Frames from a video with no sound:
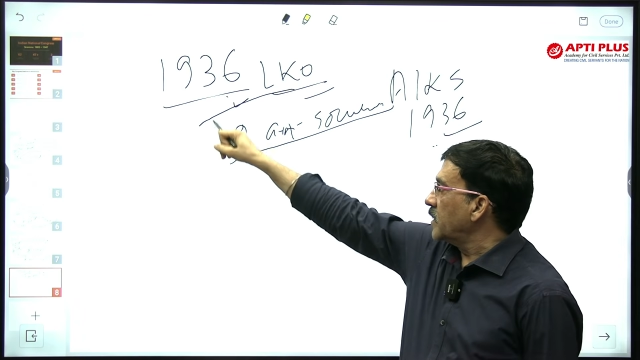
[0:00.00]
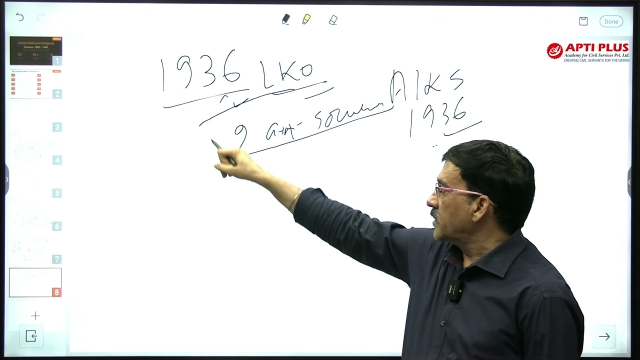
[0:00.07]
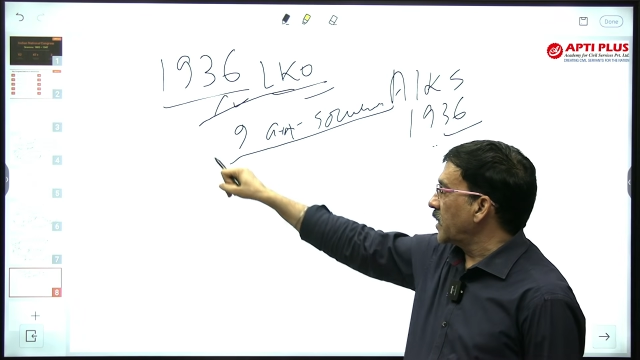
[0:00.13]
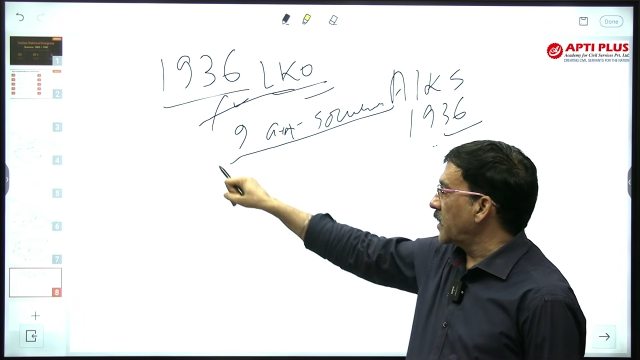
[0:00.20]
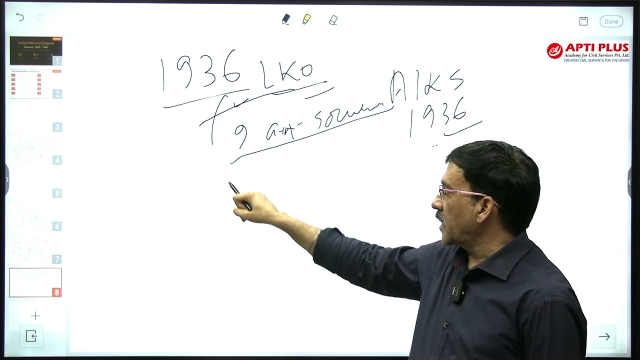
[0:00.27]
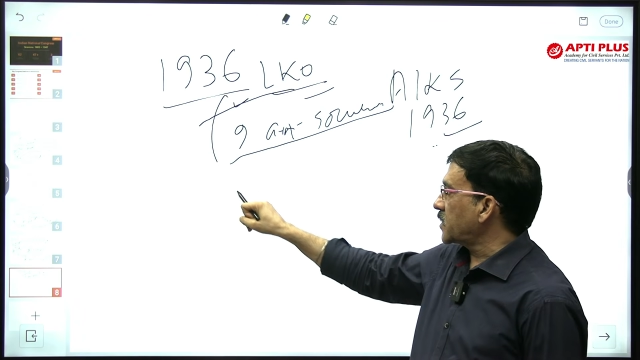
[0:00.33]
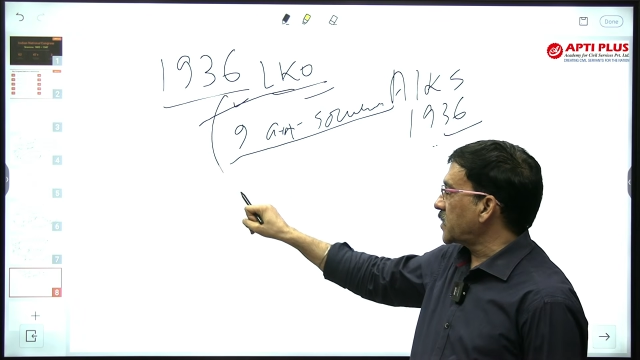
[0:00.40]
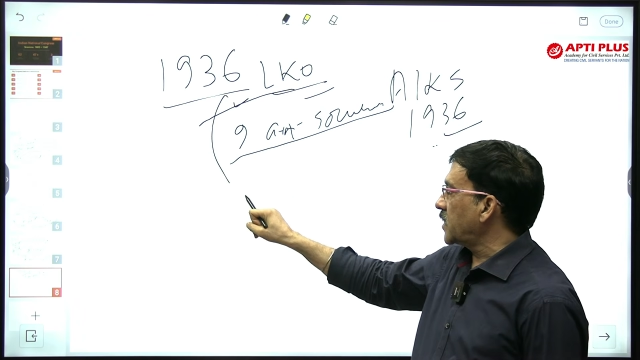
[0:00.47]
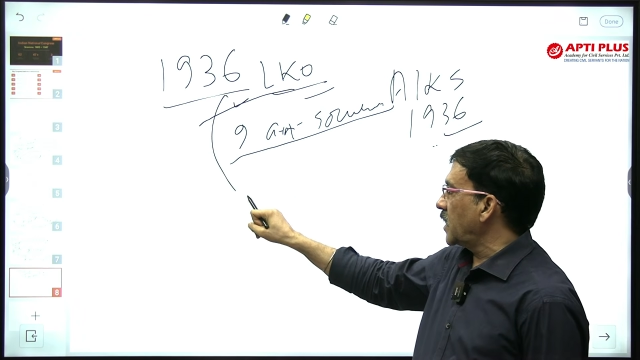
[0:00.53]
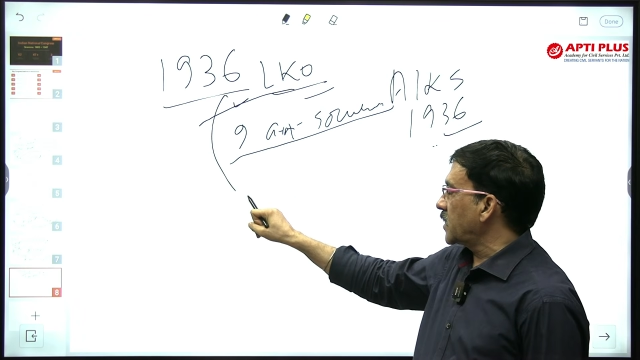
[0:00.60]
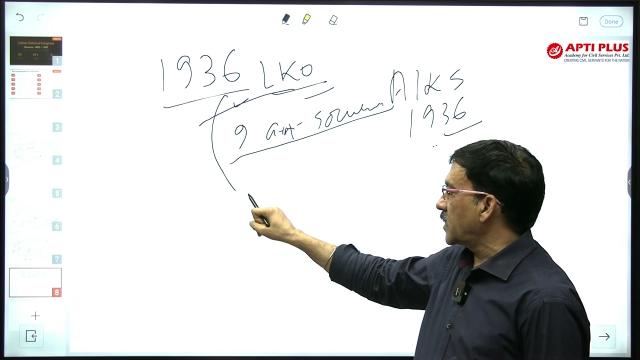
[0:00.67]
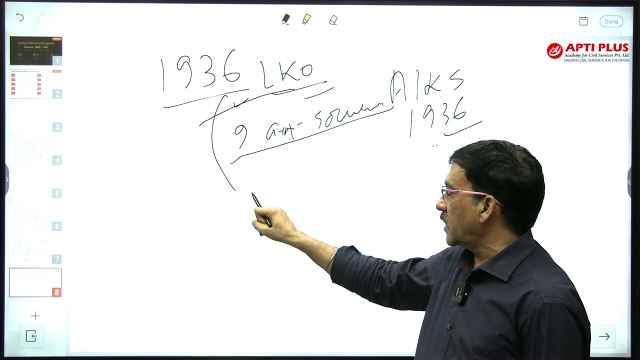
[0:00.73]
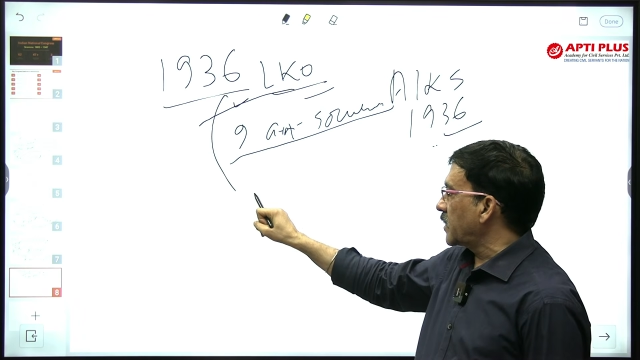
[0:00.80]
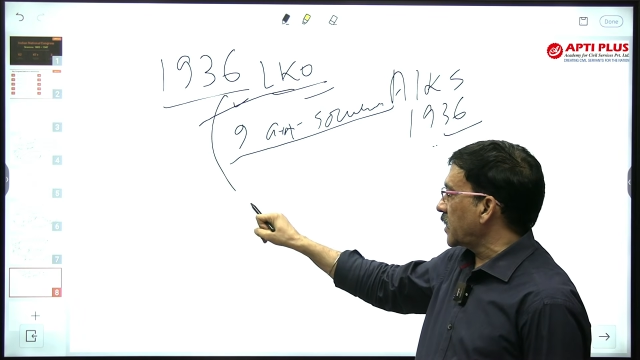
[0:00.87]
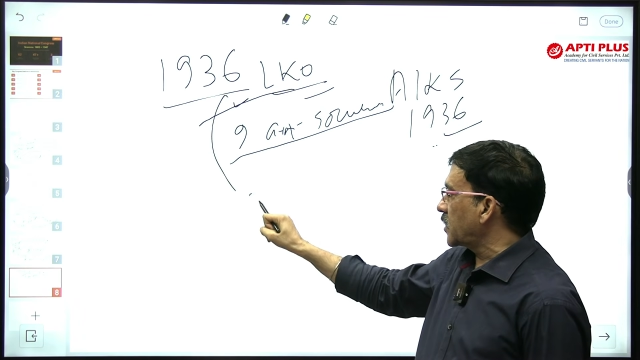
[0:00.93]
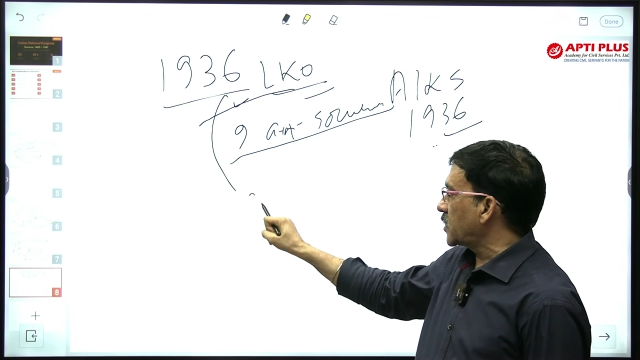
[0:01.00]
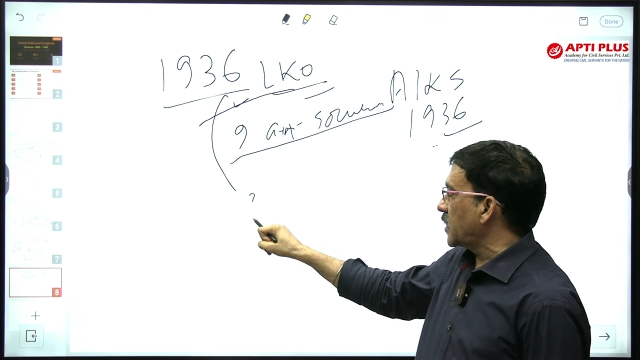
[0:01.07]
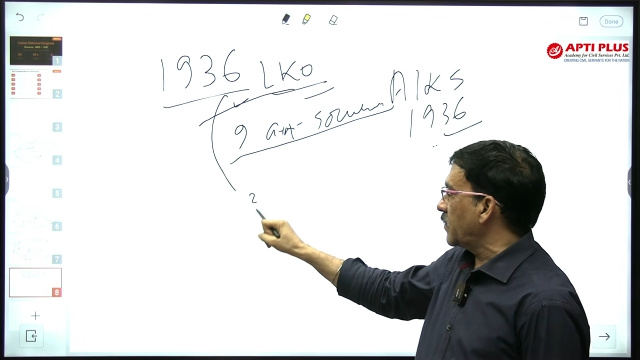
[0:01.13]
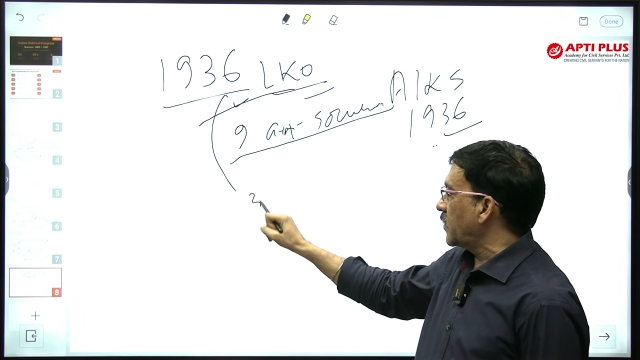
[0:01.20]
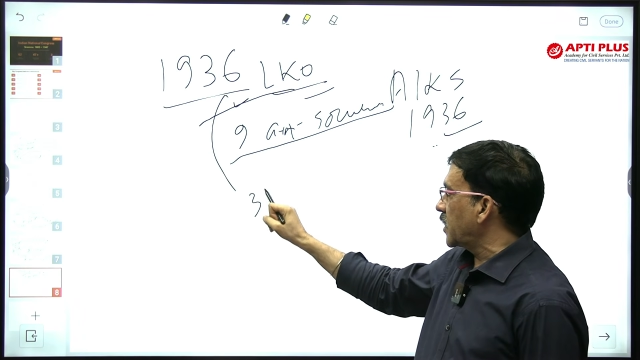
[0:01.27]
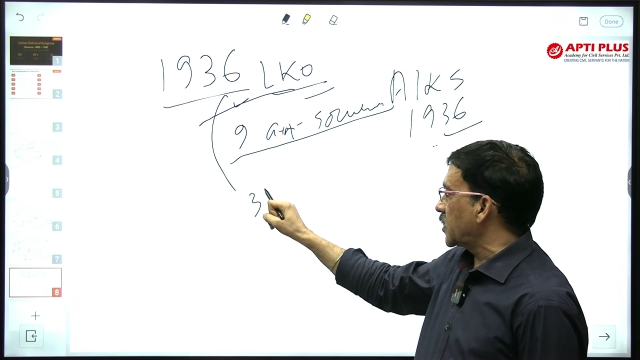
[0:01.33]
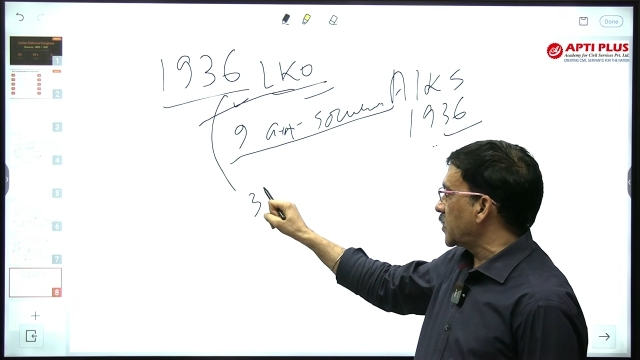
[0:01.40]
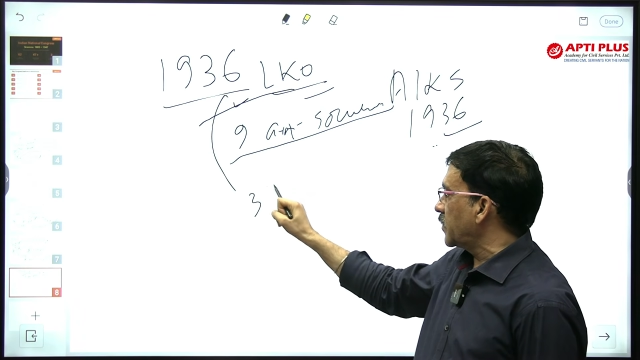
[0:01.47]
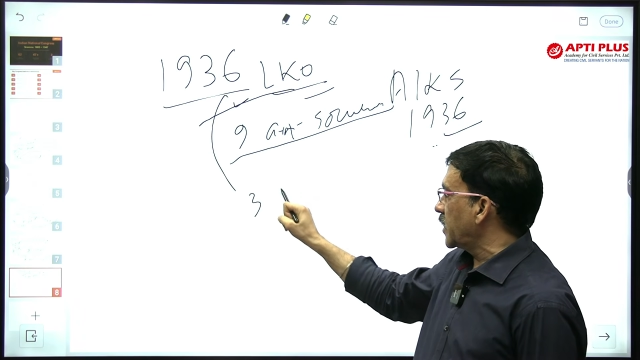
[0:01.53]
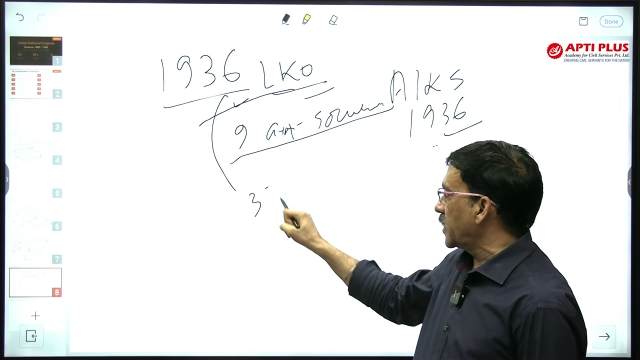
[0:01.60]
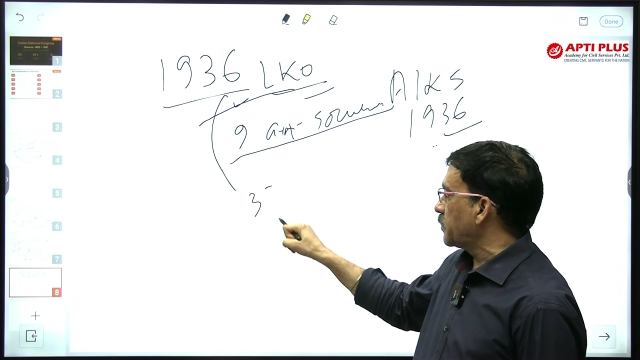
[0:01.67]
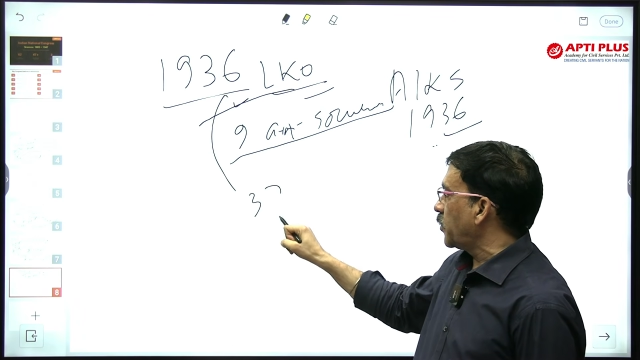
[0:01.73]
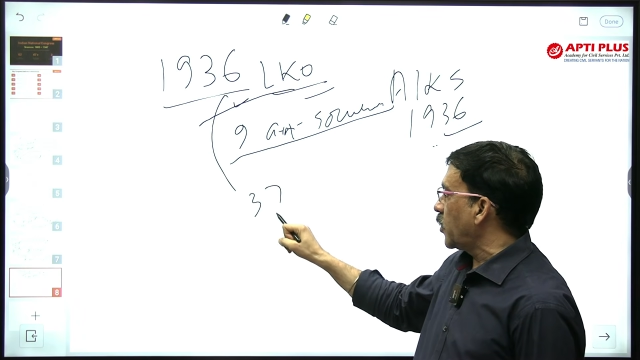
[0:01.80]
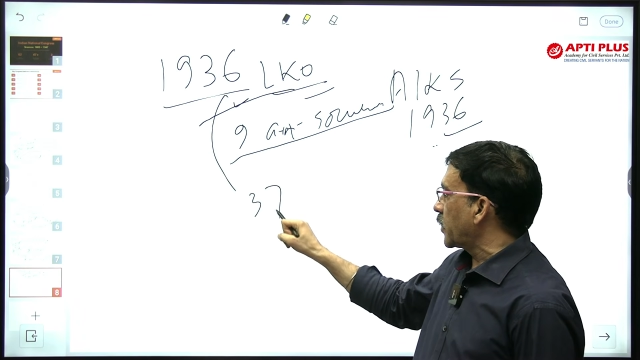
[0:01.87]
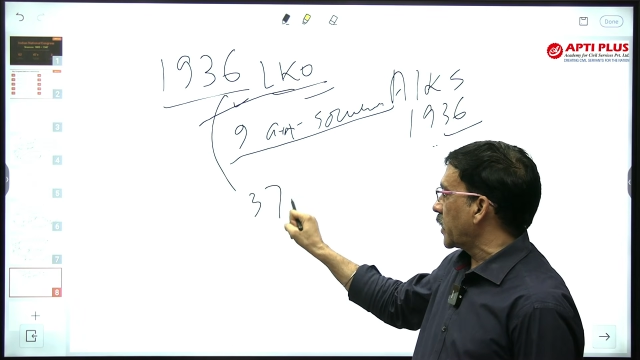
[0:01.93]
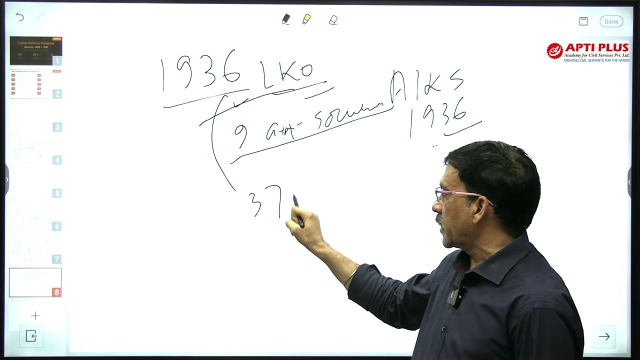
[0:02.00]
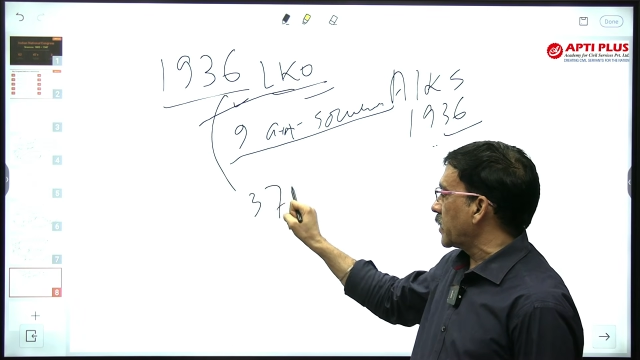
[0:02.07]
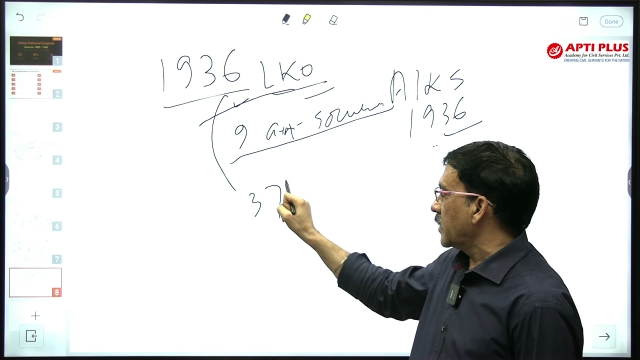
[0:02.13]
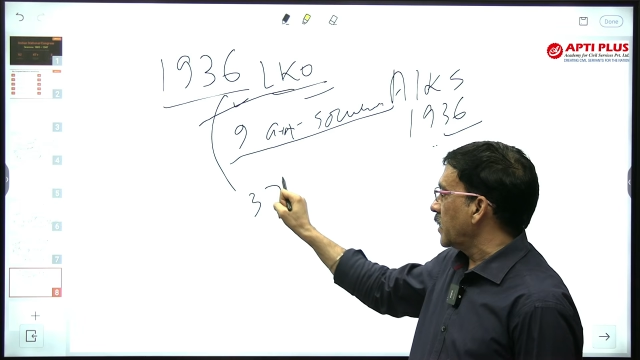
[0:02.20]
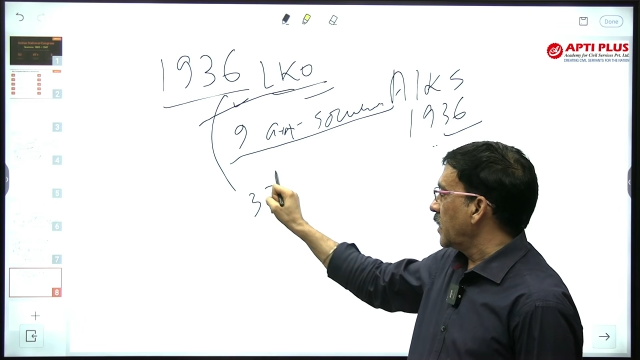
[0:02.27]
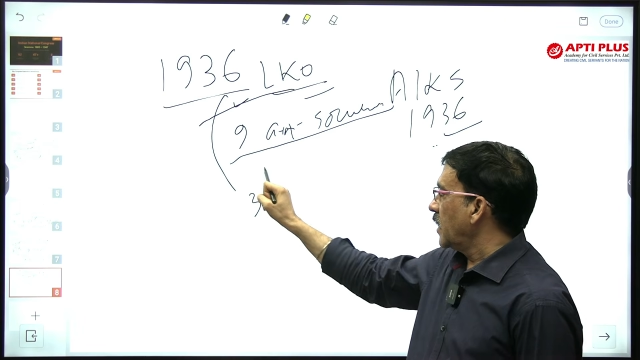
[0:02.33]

the next year, 37, is very important.